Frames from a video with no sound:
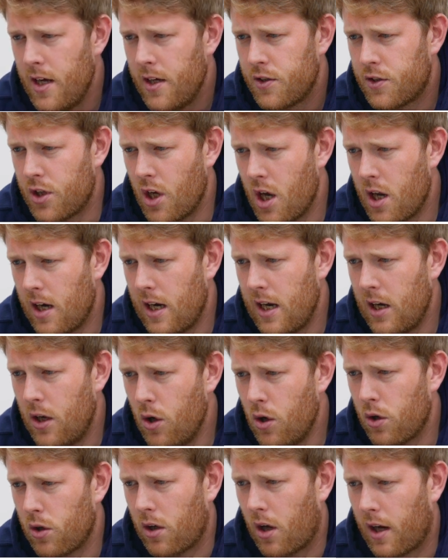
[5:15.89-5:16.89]
Certainly
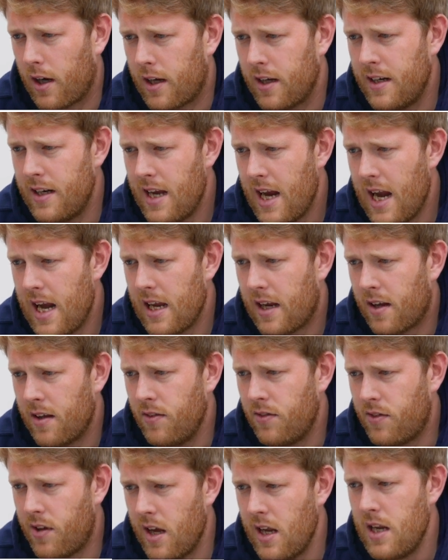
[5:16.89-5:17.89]
looked like a nearly
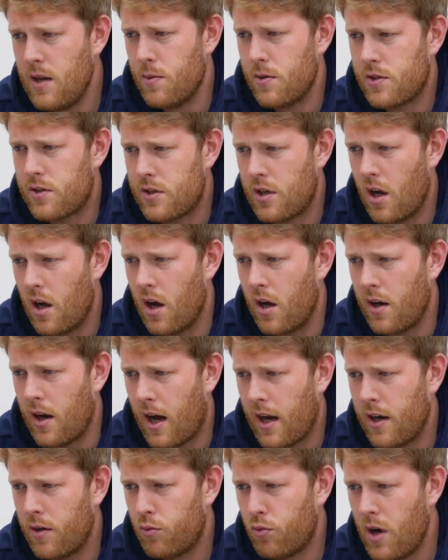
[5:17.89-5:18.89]
continuous turn
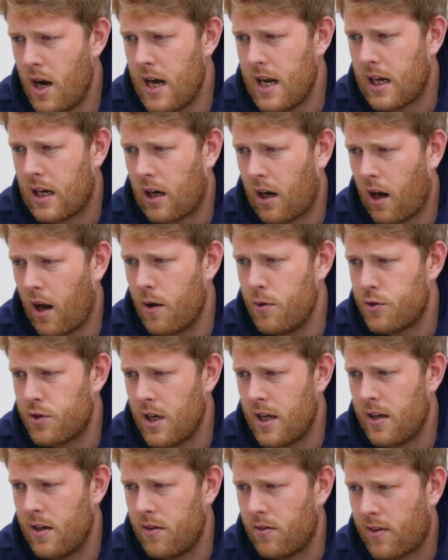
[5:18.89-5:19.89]
and a really
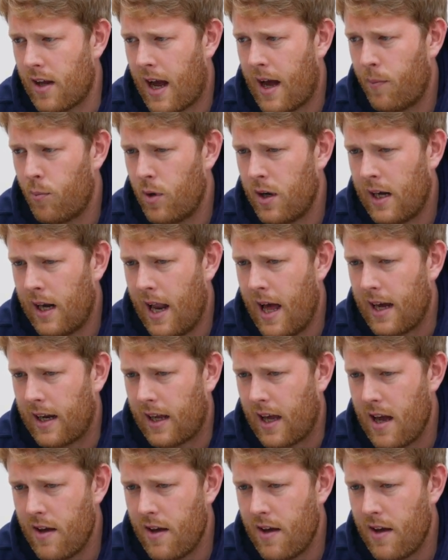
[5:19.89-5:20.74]
close-in downwind leg.